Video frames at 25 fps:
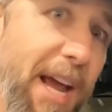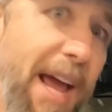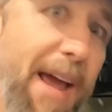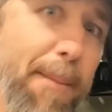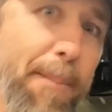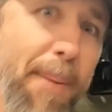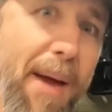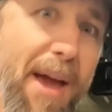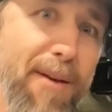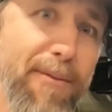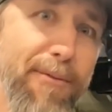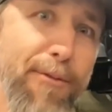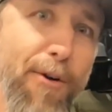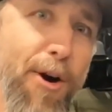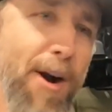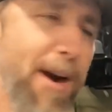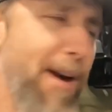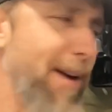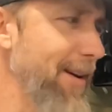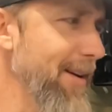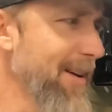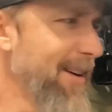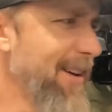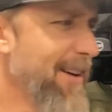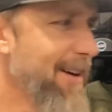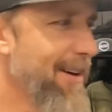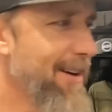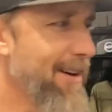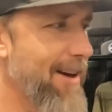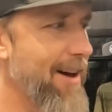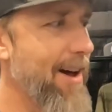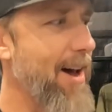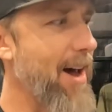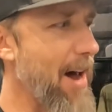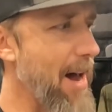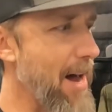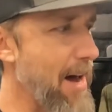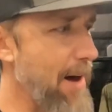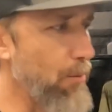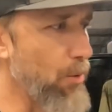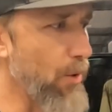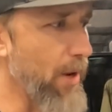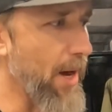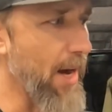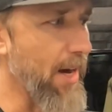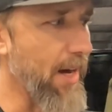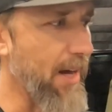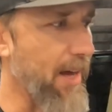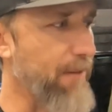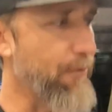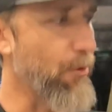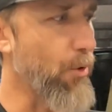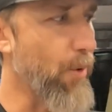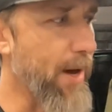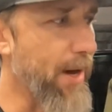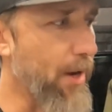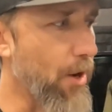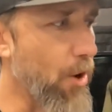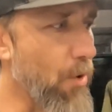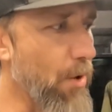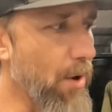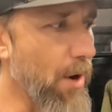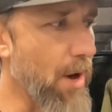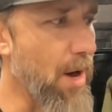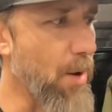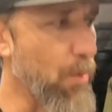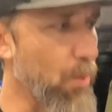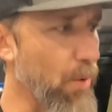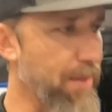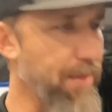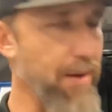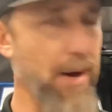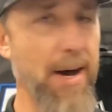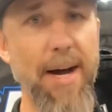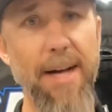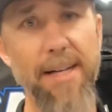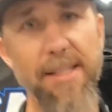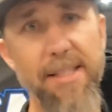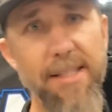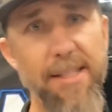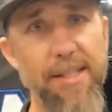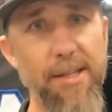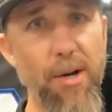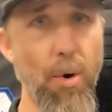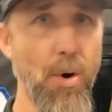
you hate paying for it, we got a giveaway going on with us,